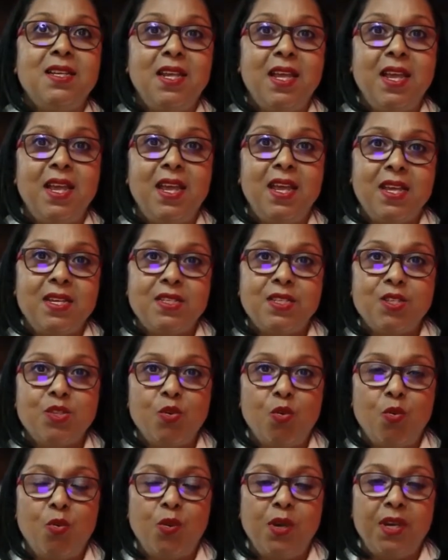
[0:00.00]
and today
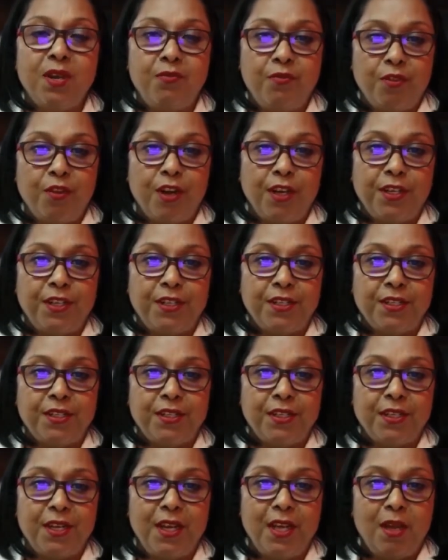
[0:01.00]
is no
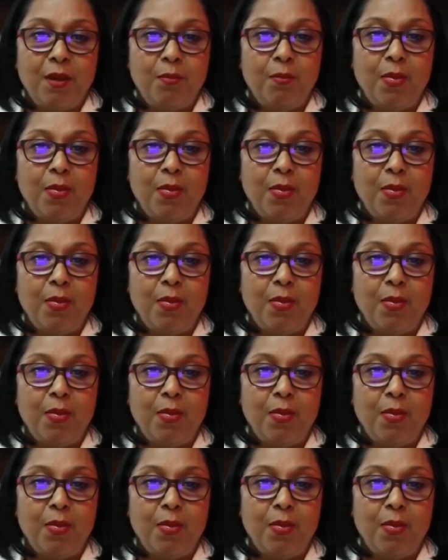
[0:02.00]
different.